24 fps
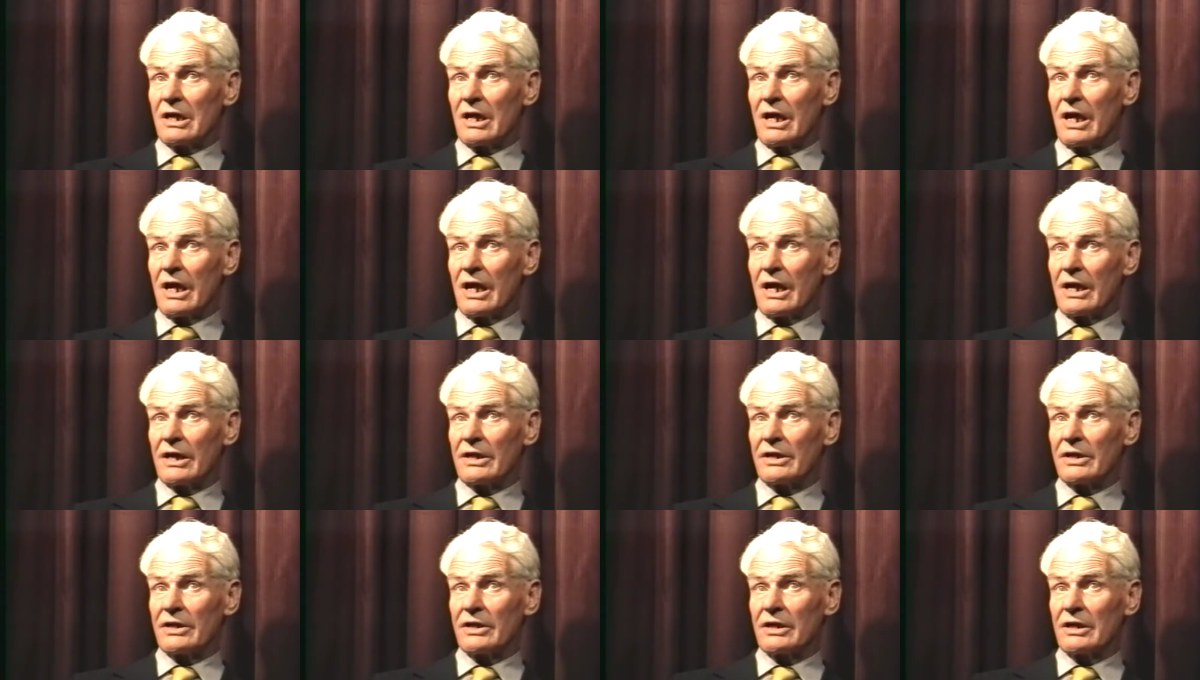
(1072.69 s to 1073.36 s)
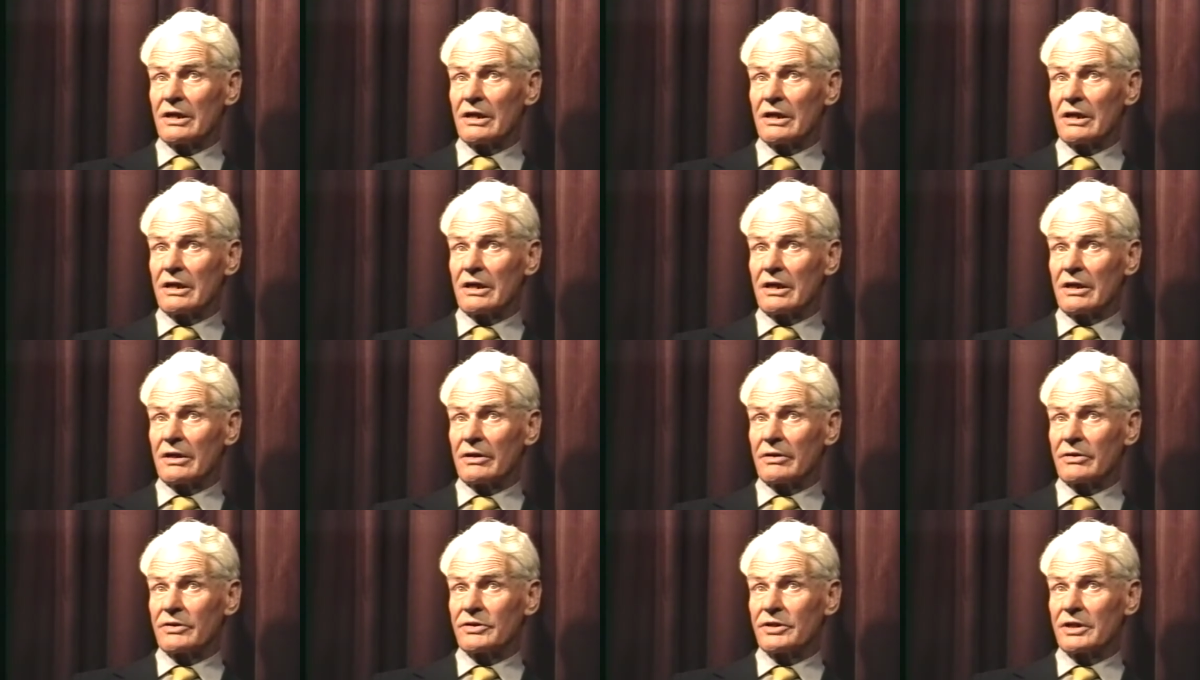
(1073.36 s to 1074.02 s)
And uh,
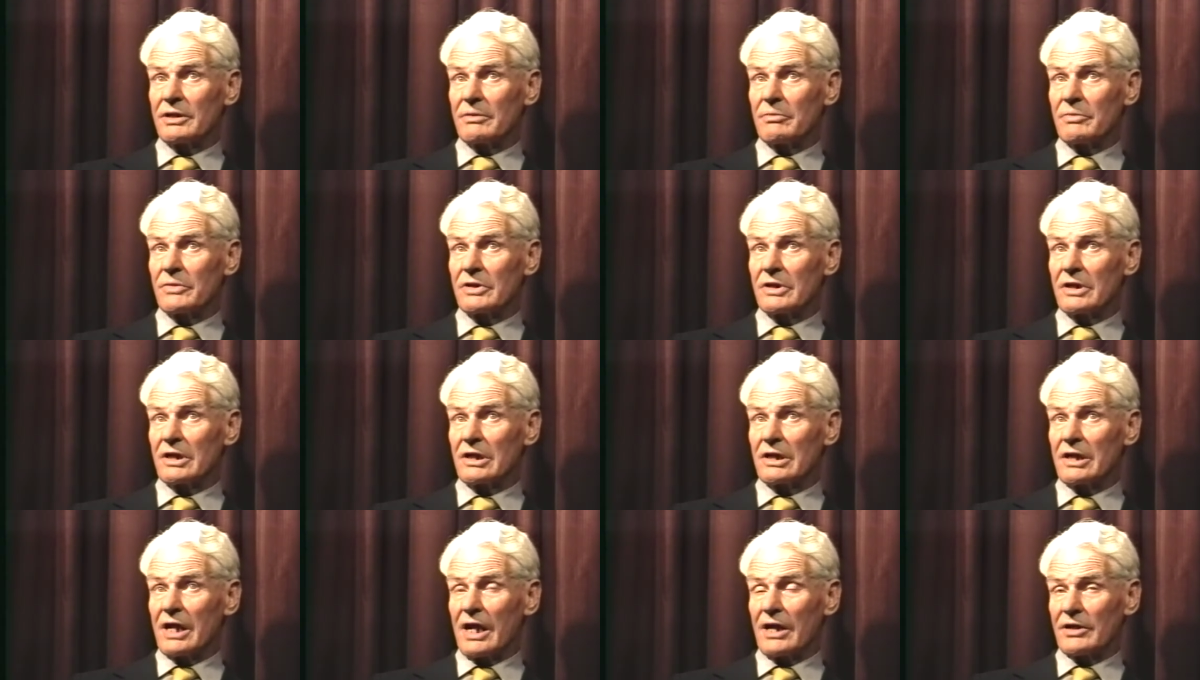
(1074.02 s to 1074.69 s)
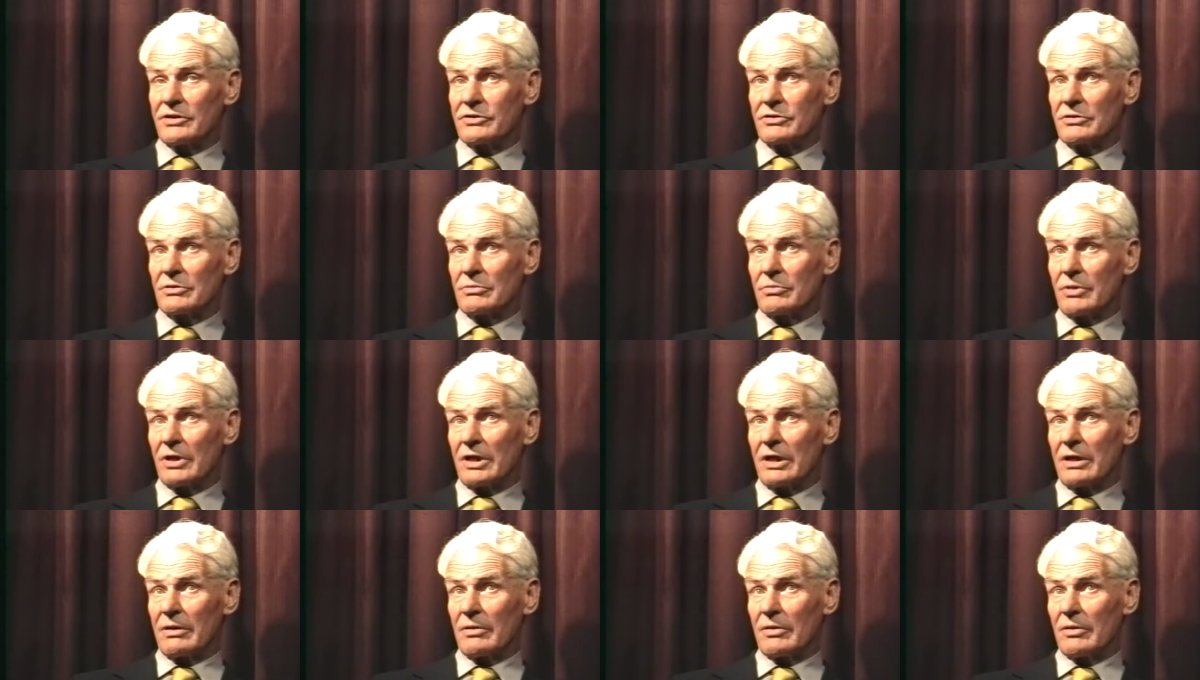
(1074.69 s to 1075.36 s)
it seemed a natural
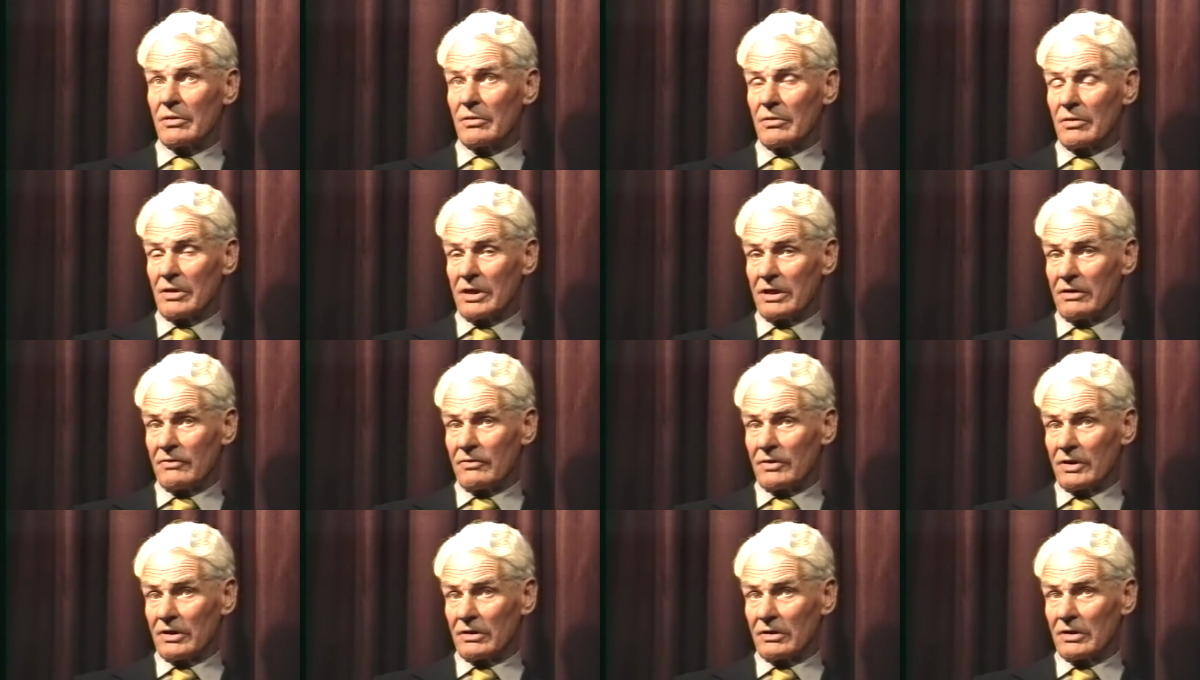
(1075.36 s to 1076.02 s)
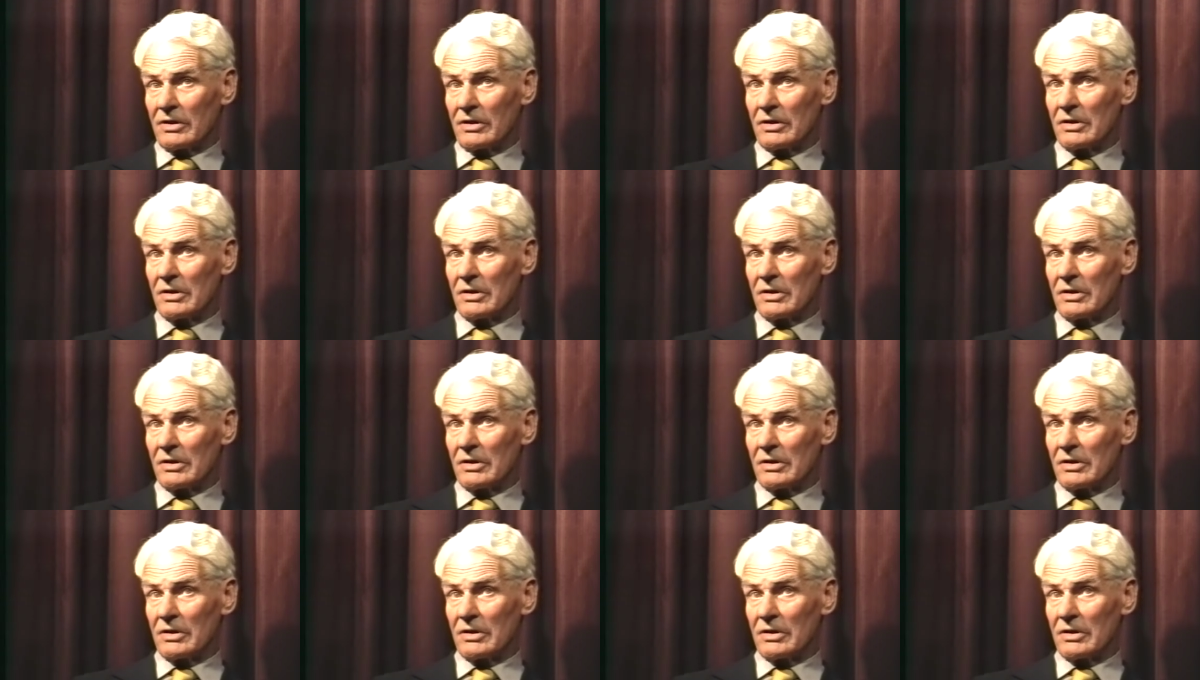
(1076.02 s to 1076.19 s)
way, leaving